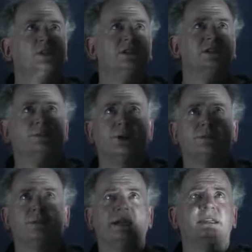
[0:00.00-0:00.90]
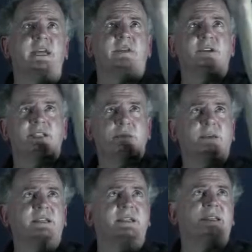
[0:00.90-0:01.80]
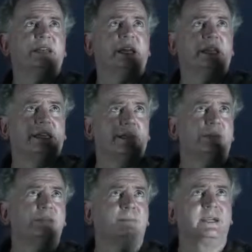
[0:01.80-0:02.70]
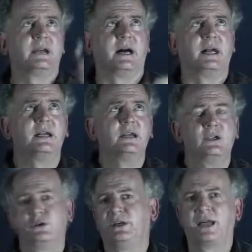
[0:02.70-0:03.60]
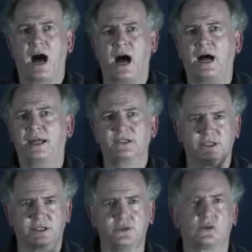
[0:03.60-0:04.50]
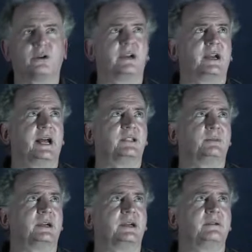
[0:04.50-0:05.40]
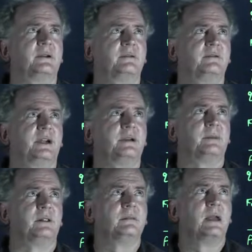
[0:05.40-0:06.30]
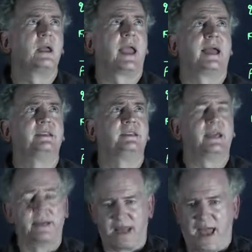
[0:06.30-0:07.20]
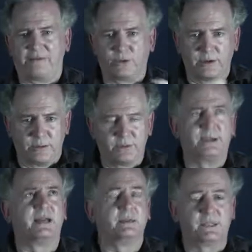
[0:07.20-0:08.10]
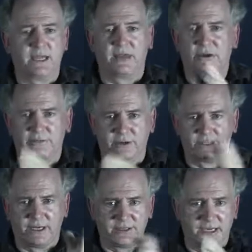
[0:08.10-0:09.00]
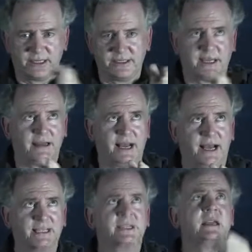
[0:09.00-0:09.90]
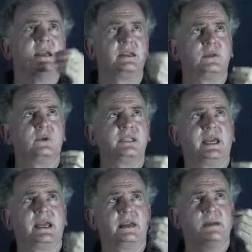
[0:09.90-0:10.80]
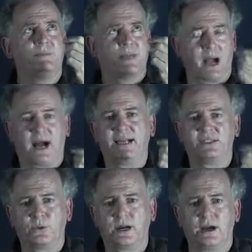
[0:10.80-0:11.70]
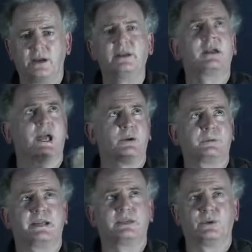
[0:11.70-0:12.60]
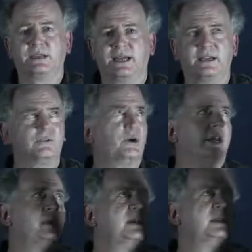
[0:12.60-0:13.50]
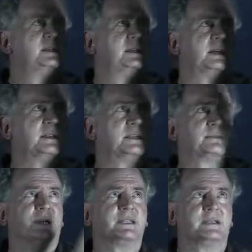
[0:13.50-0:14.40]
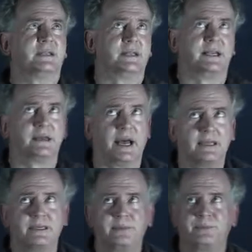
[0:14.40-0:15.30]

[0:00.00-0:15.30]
we just multiply together c plus si and a plus bi, treating i as just an ordinary algebraic variable. And then after we multiply them together, first outside, inside, last, then we take the i squared and replace it with negative 1 to get an expression like that.